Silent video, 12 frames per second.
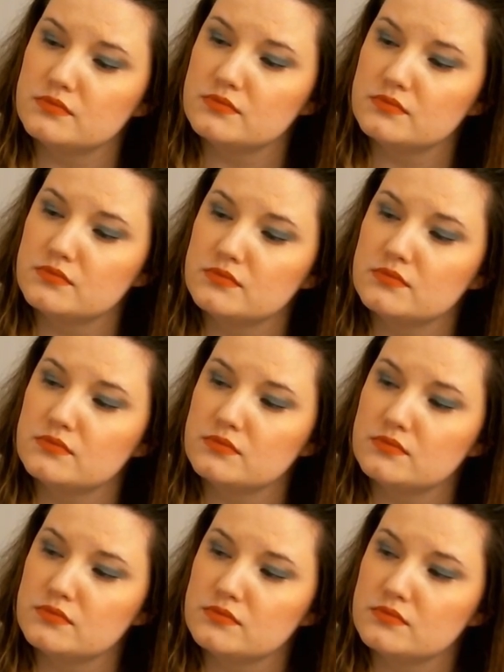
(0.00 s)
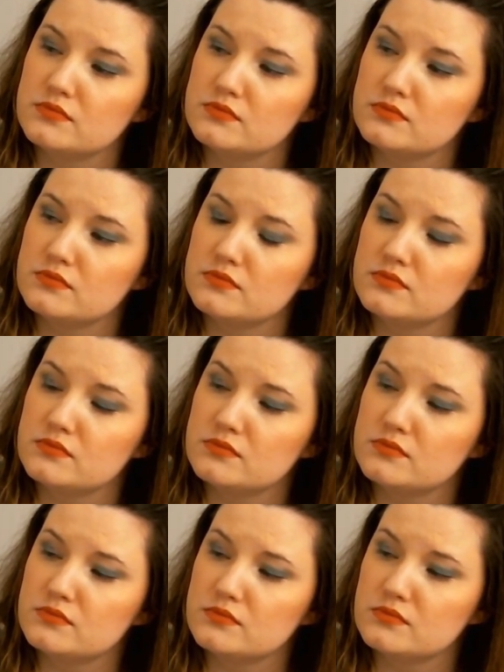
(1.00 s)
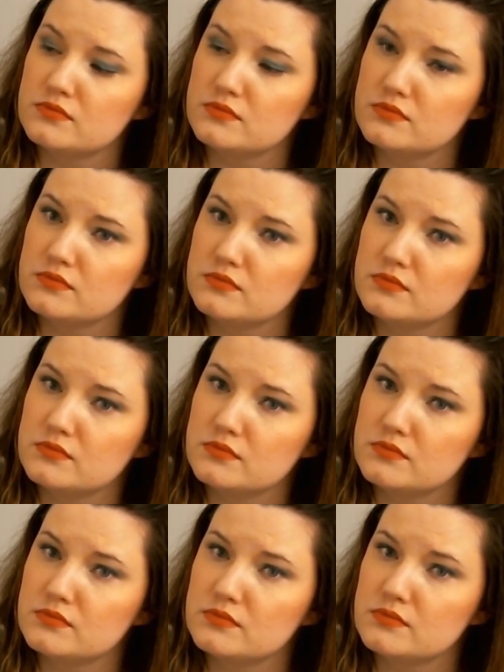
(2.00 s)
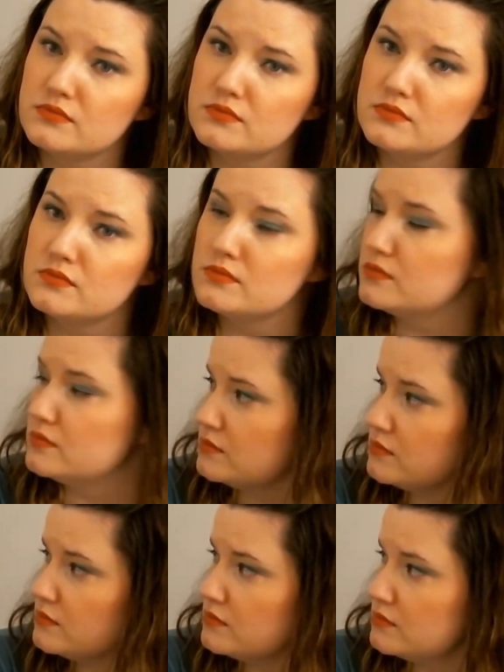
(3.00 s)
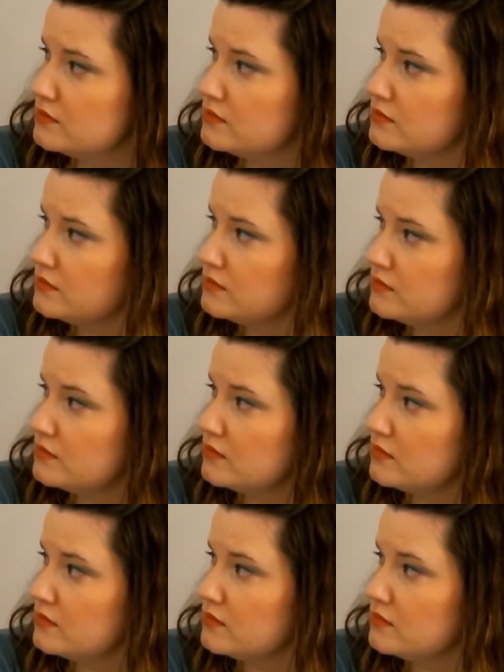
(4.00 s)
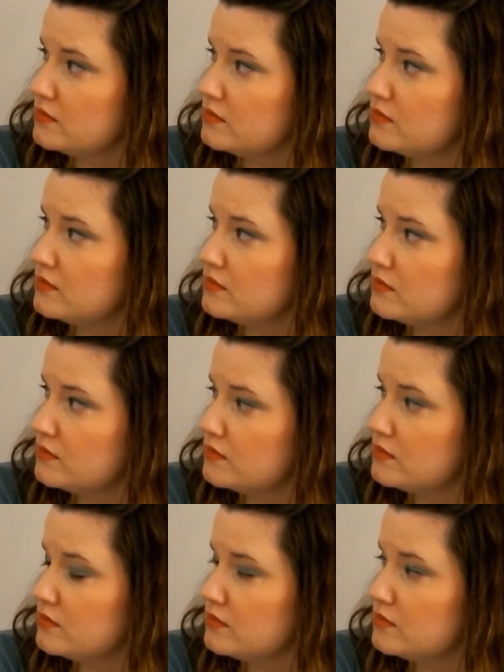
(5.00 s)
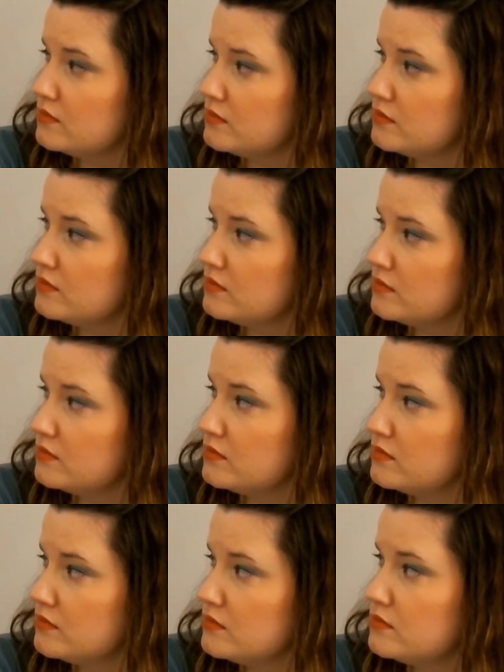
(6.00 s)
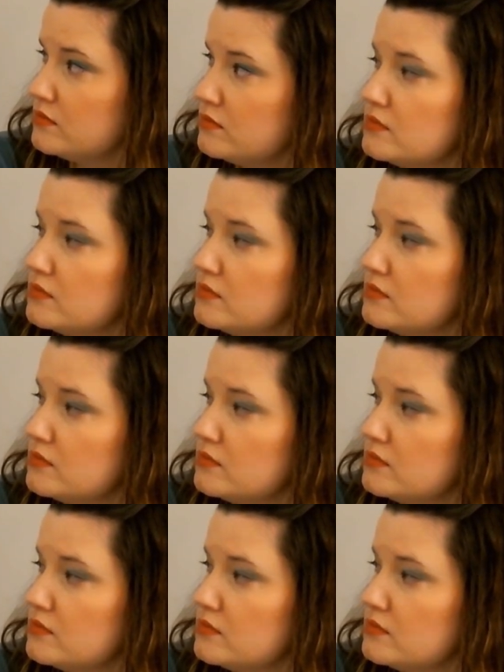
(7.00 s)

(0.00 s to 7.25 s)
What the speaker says: (silent)